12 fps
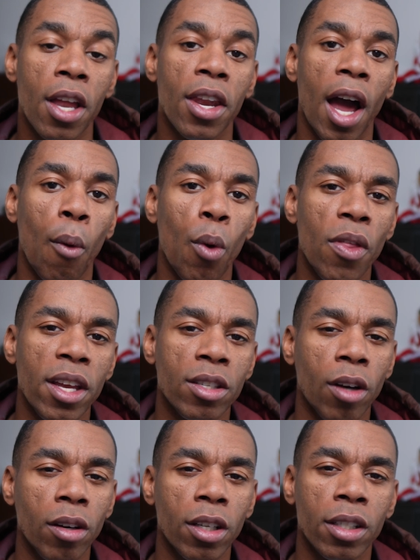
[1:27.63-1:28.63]
Now, where they
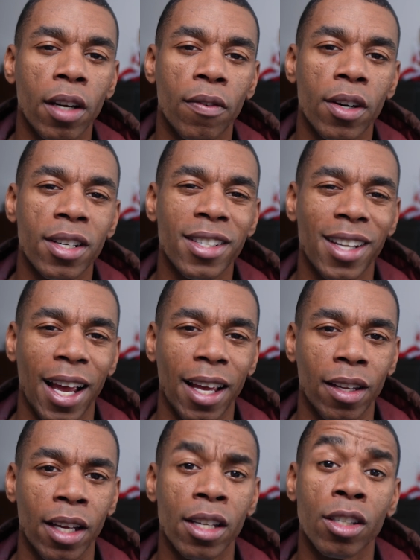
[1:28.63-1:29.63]
start to differ
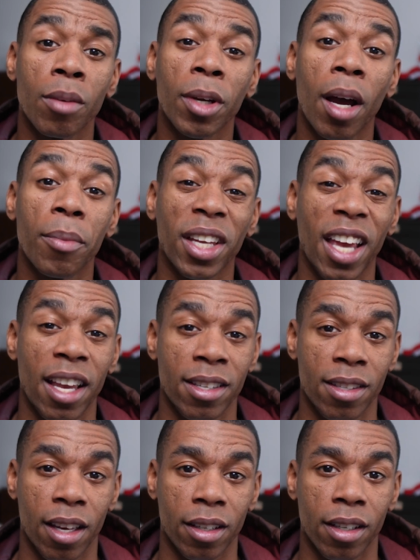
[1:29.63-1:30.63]
slightly is going to come to case
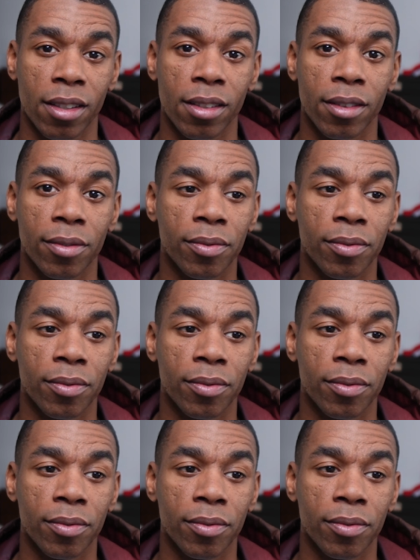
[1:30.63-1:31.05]
thickness.